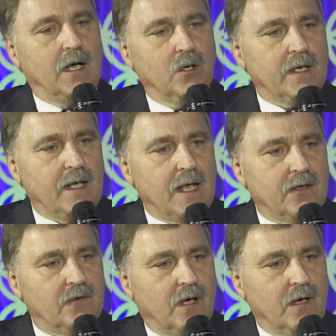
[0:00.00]
looking
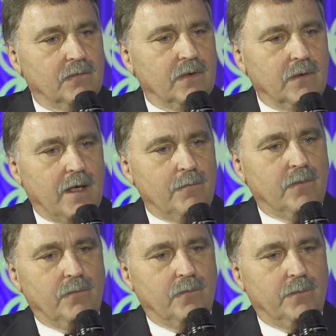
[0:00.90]
at
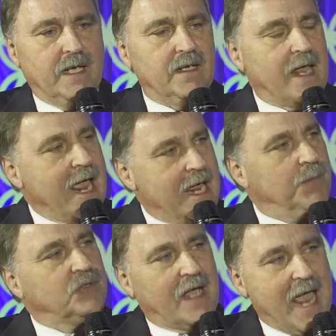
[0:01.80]
being
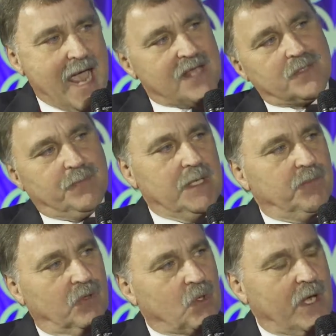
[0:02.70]
able to ask
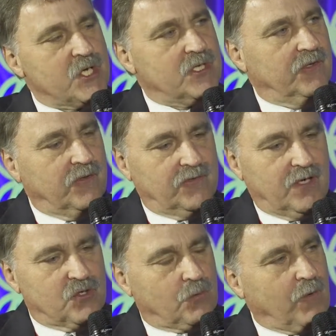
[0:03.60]
people questions
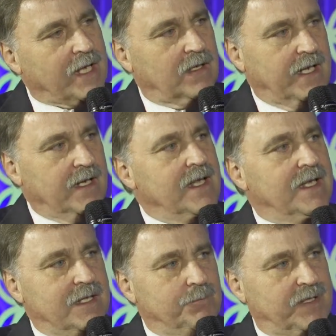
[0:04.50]
instead of directly,
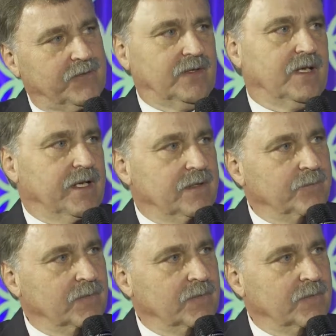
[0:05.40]
implicitly.